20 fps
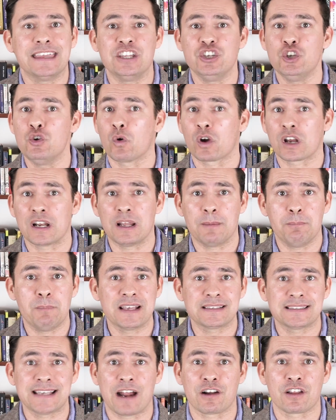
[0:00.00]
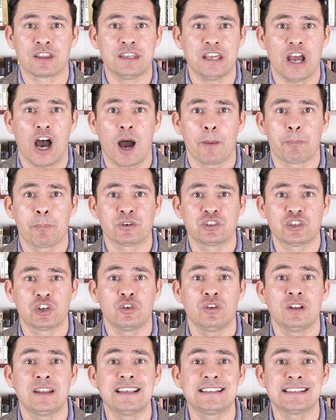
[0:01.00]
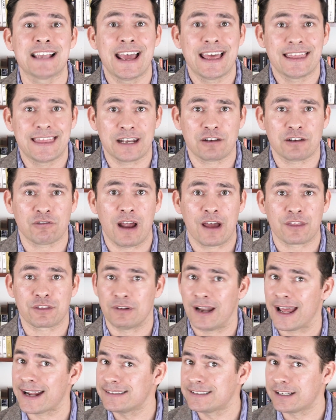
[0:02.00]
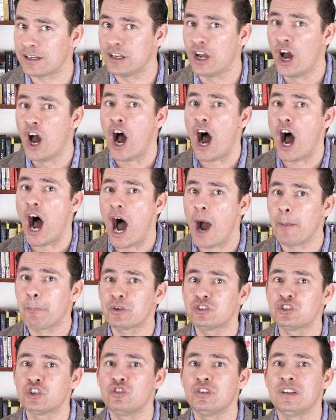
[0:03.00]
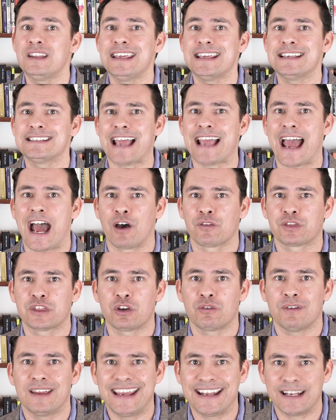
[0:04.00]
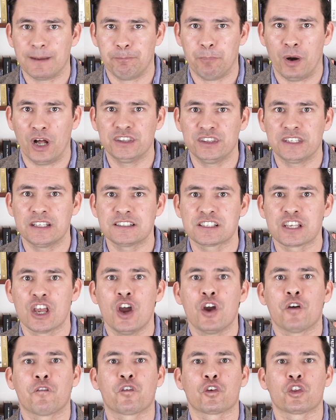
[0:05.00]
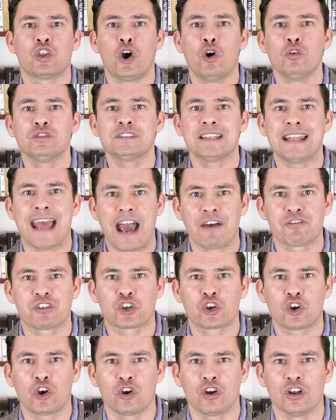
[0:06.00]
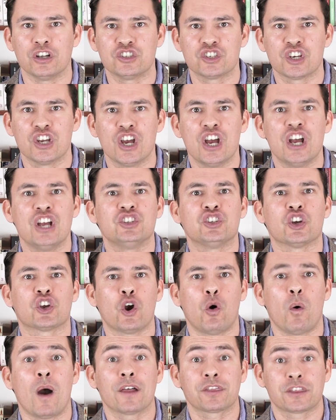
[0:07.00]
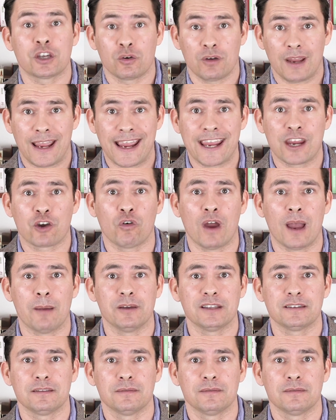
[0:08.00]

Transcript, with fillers: then you are going to miss out on the opportunities that are out there. And I can tell you, opportunity is out there in abundance for those that have the courage to go out there and grab it.